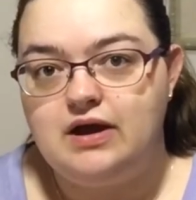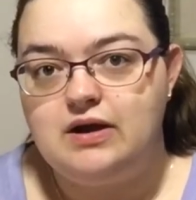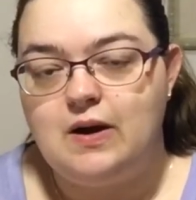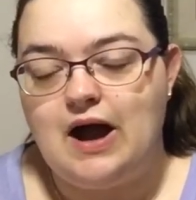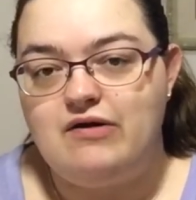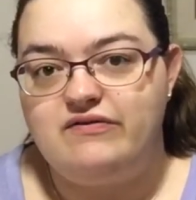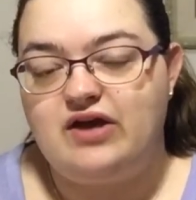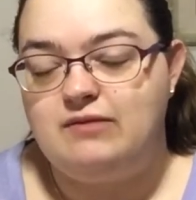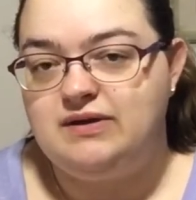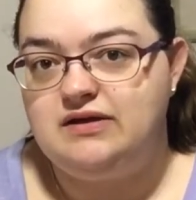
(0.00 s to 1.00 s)
However,
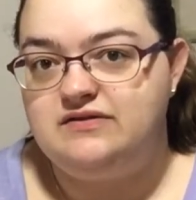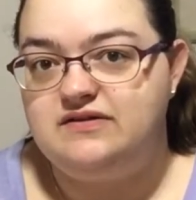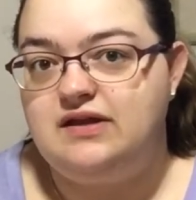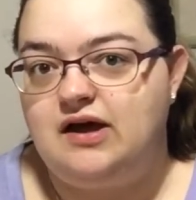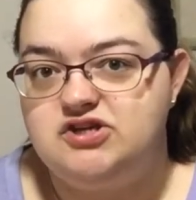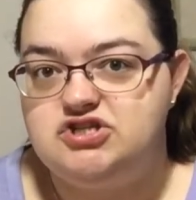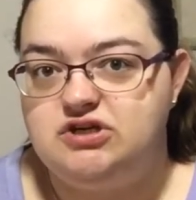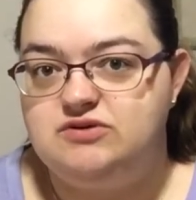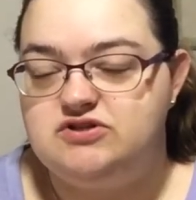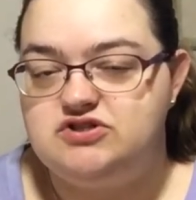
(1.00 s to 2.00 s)
coming into last year,
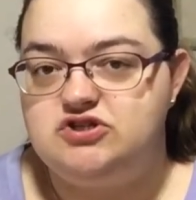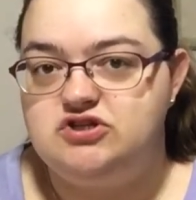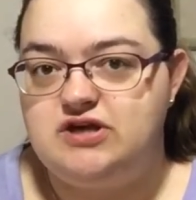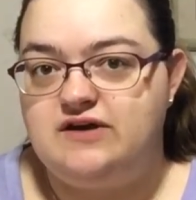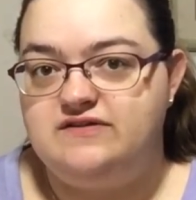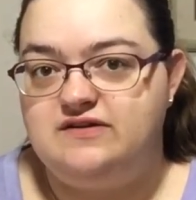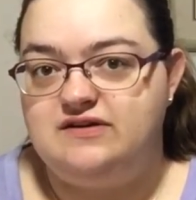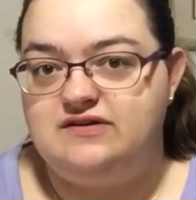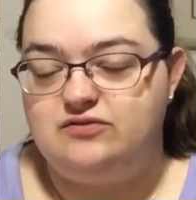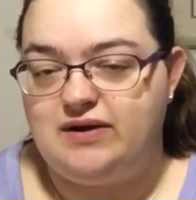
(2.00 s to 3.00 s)
which is
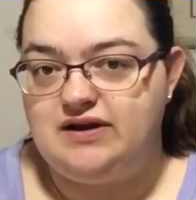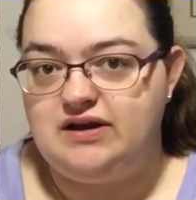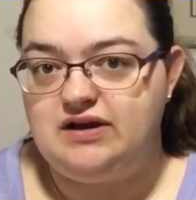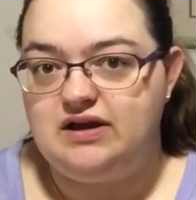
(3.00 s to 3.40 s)
2020,